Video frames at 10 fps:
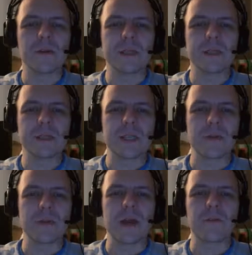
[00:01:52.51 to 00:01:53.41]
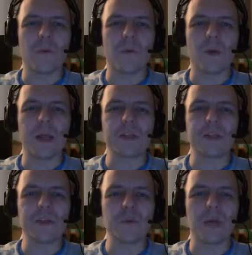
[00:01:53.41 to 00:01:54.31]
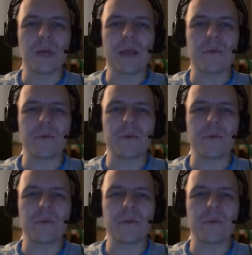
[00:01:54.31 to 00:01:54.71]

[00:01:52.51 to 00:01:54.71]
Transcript: this is a 6 mana, 4 and 2 black,